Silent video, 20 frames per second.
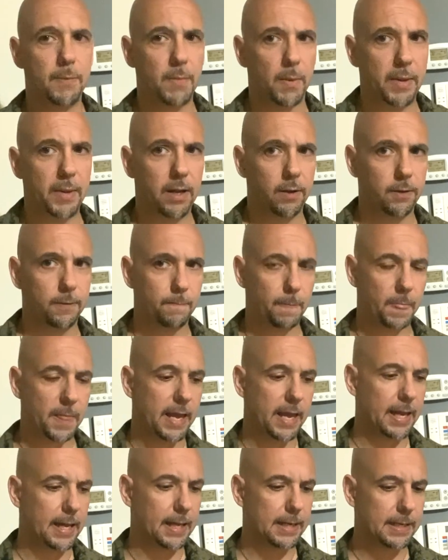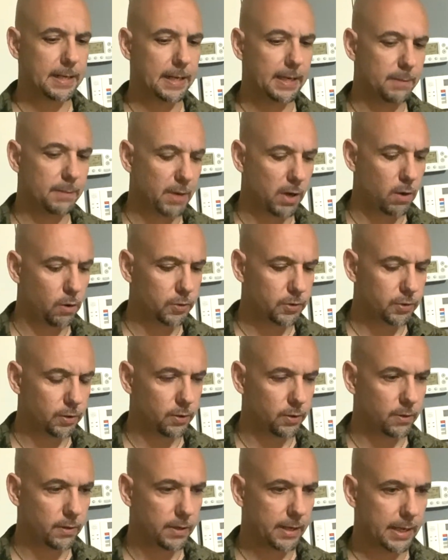belt and in my
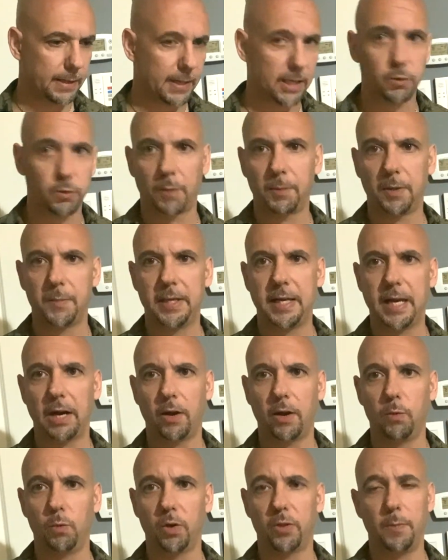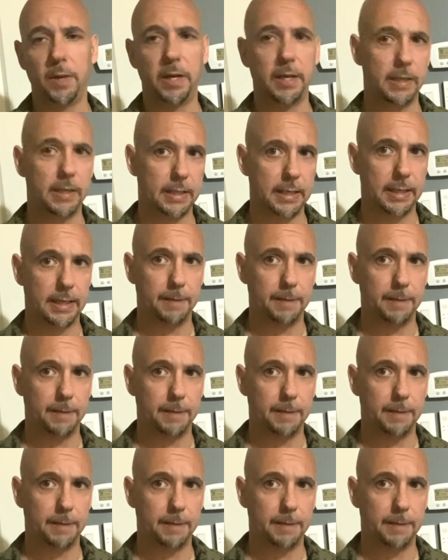holster, and that's what I'm going to be carrying with me